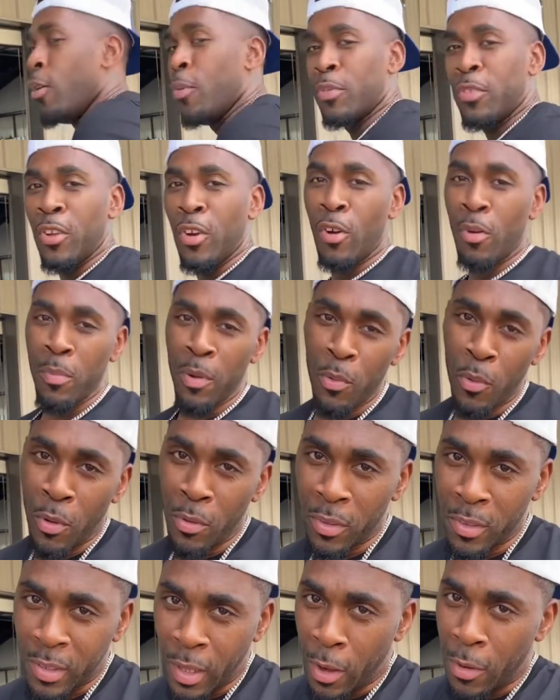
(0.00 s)
She don't be
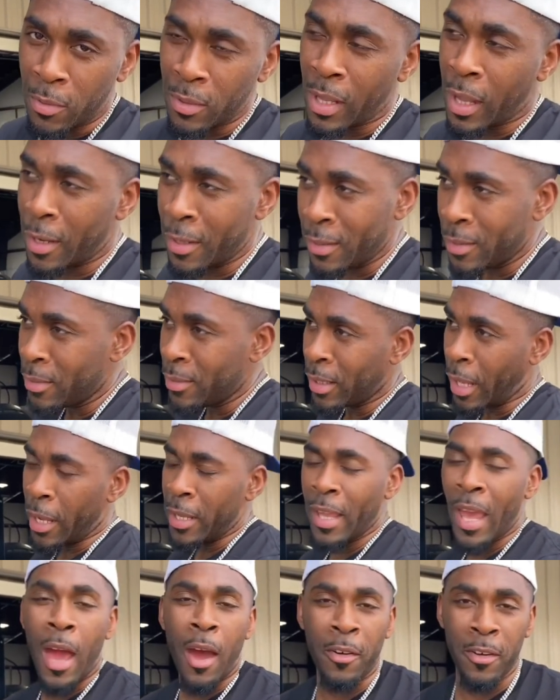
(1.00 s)
wanting to talk like
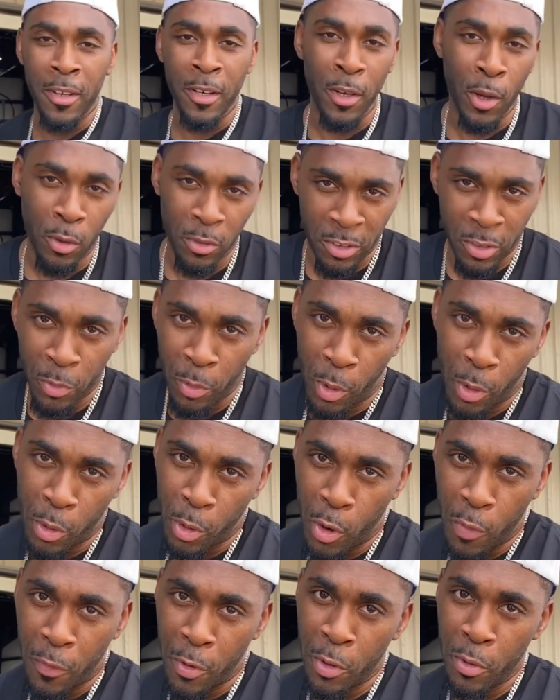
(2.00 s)
y'all didn't know she rode
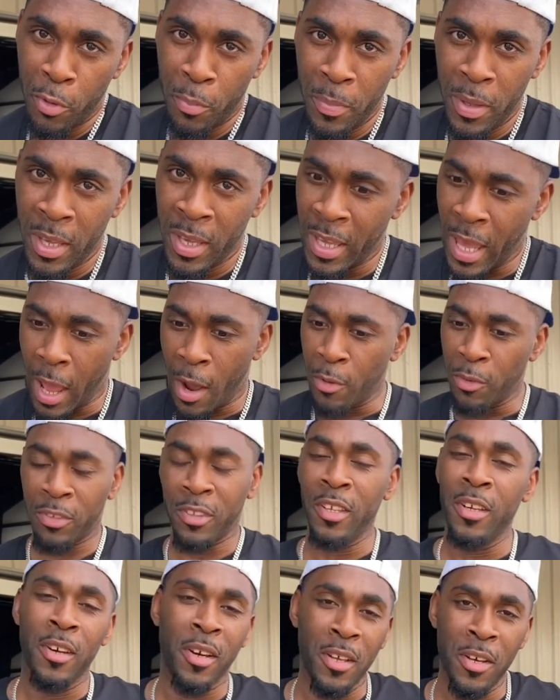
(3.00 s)
over here with me, and y'all don't
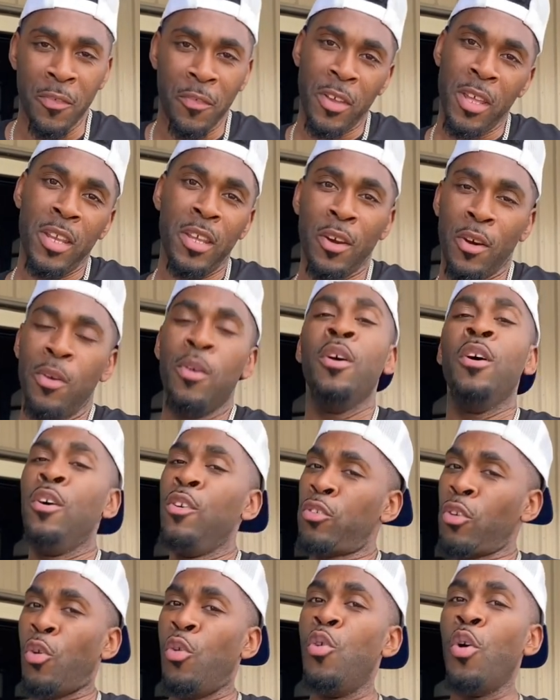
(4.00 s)
see her in the video.
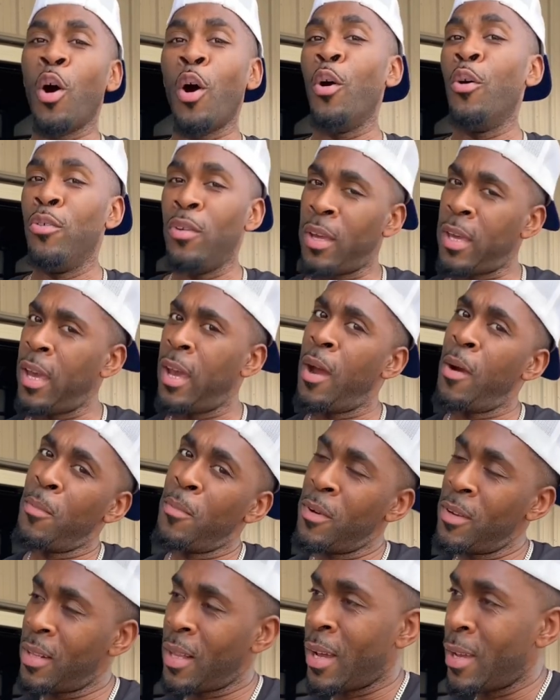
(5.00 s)
So who holds the camera?
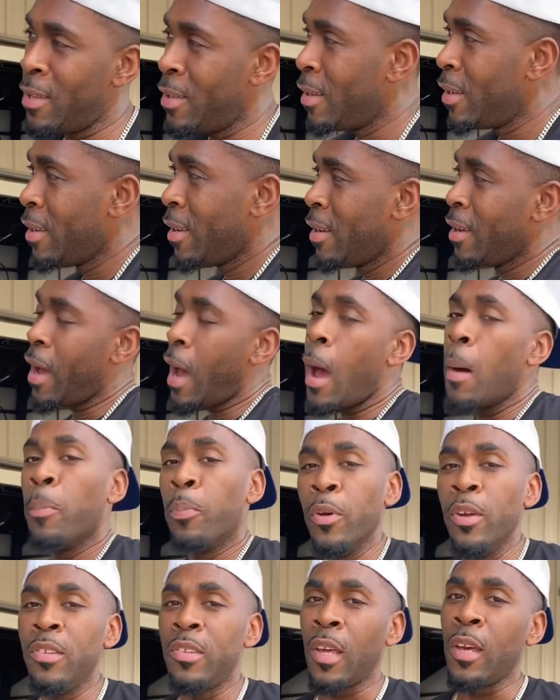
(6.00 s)
You know? I
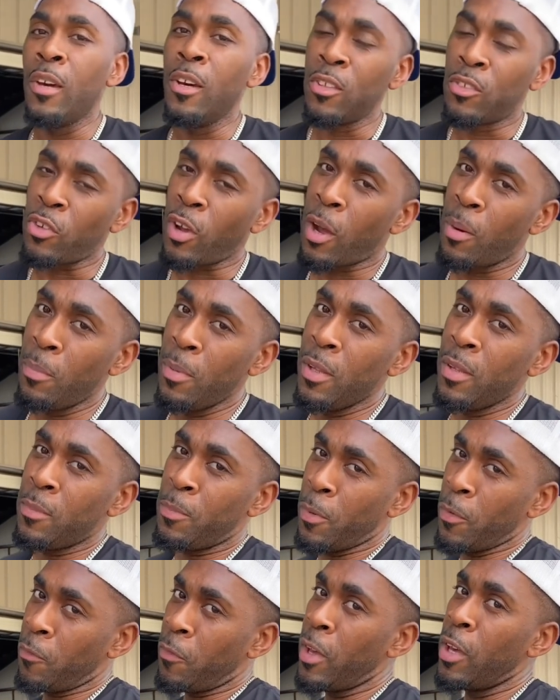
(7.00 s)
appreciate her trying to be
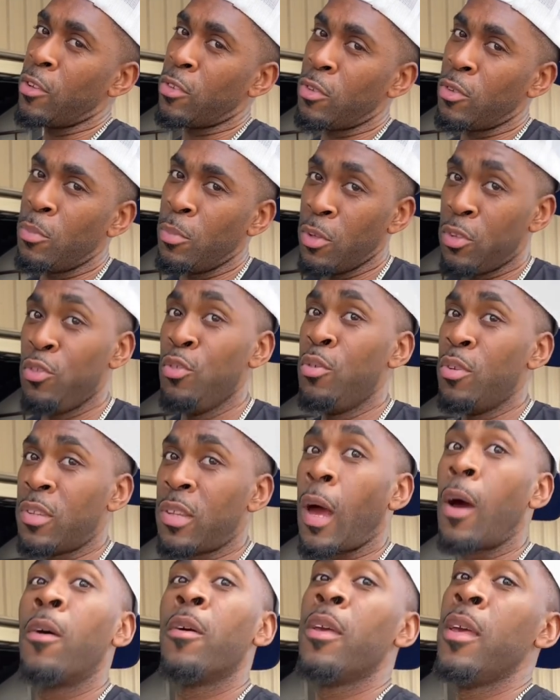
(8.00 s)
professional, but you can
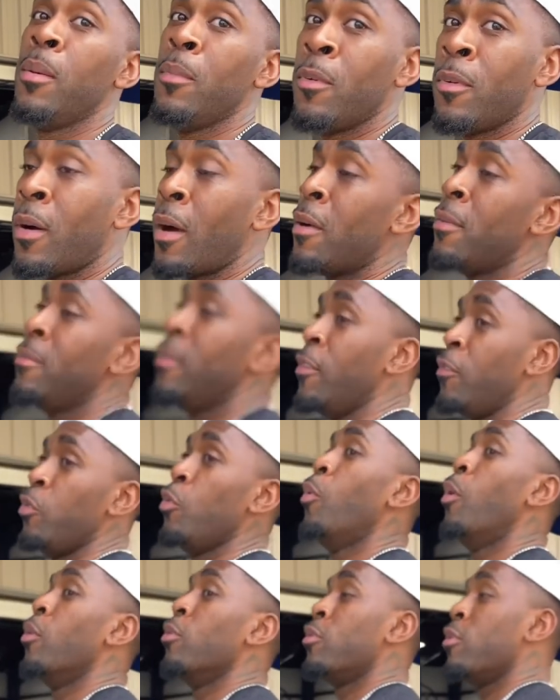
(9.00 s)
talk to him if
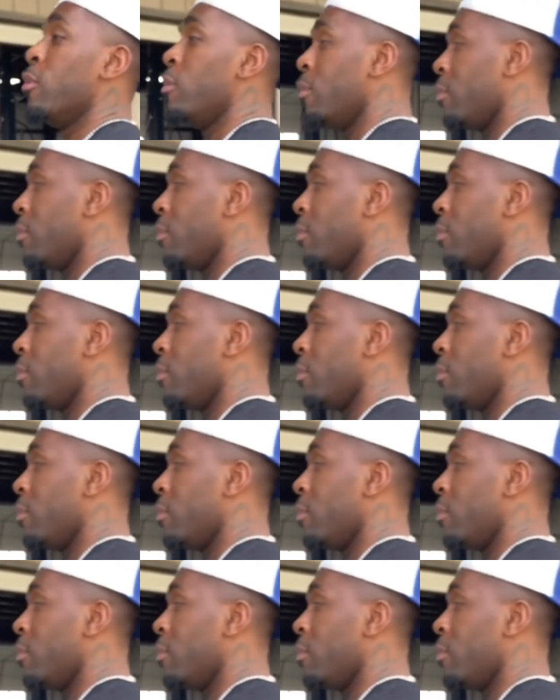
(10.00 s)
you want to.